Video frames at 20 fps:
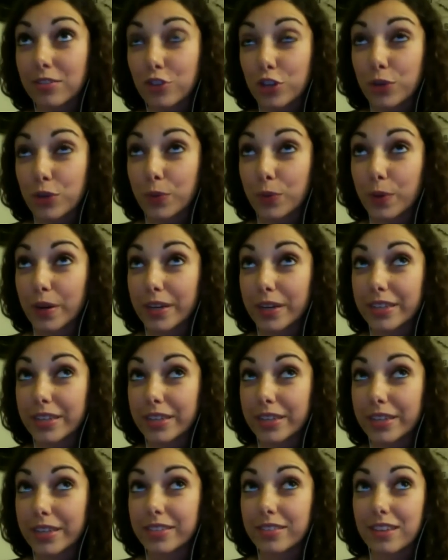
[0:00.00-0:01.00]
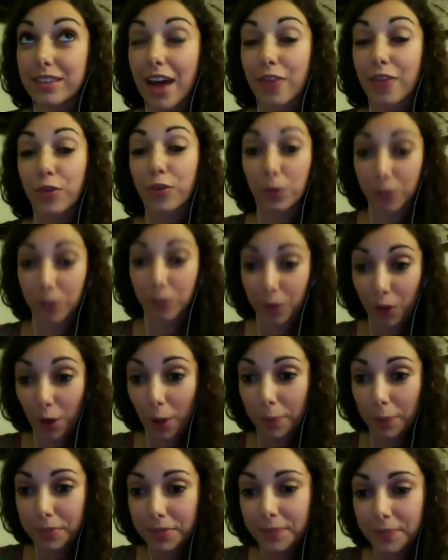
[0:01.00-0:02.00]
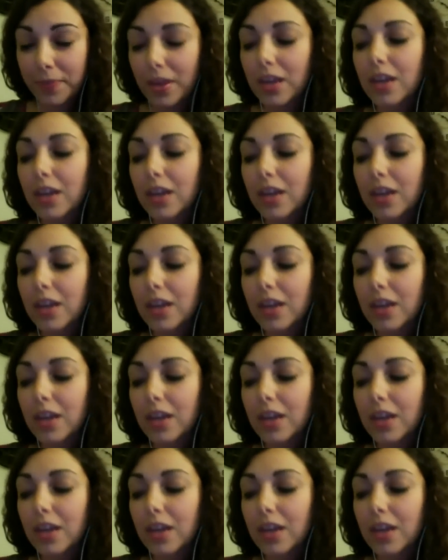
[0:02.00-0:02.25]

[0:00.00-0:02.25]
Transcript: she was at the Golden Globes.